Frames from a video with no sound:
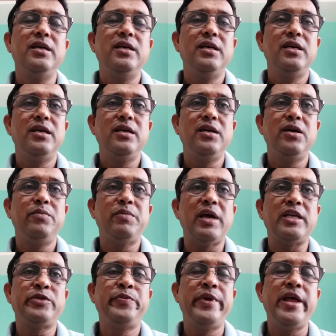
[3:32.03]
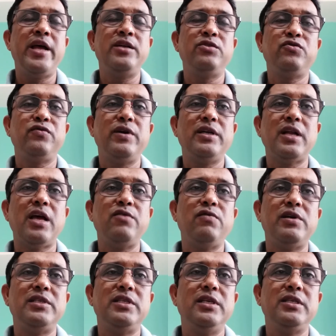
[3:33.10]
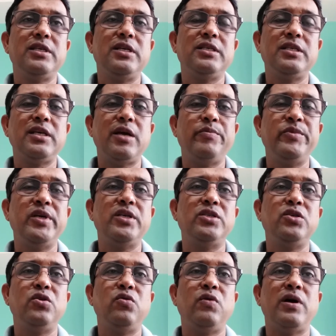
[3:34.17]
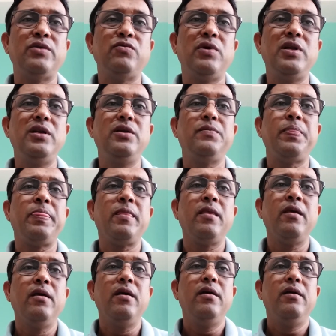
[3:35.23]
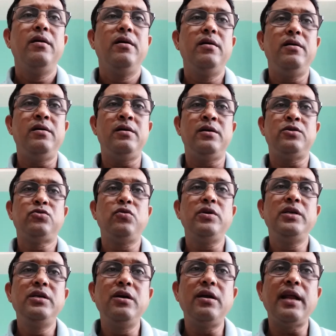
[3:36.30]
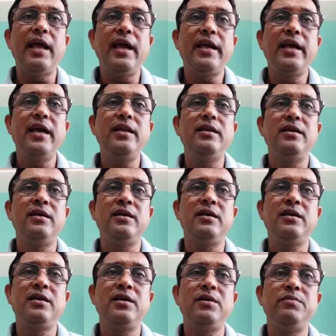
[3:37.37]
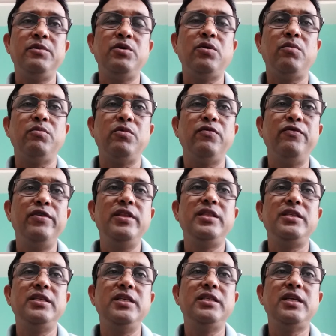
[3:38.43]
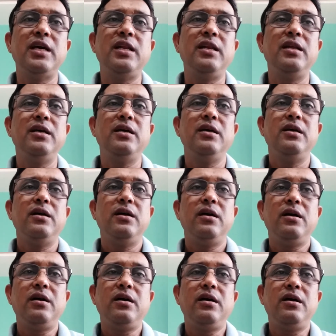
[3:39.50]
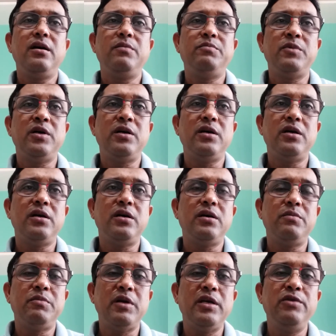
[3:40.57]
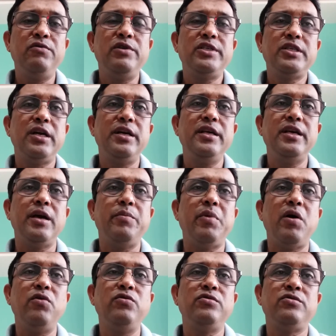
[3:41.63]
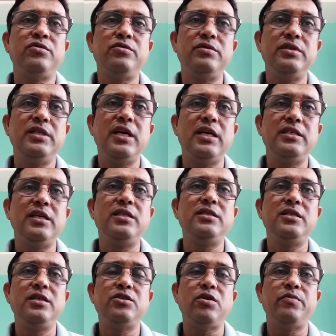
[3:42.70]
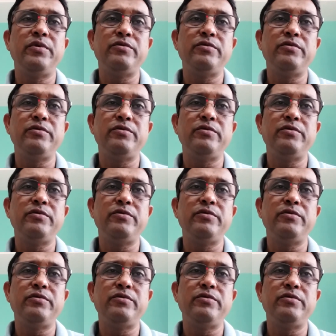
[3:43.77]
explained when I was discussing MES-011. So here again with detail you will study about the agencies of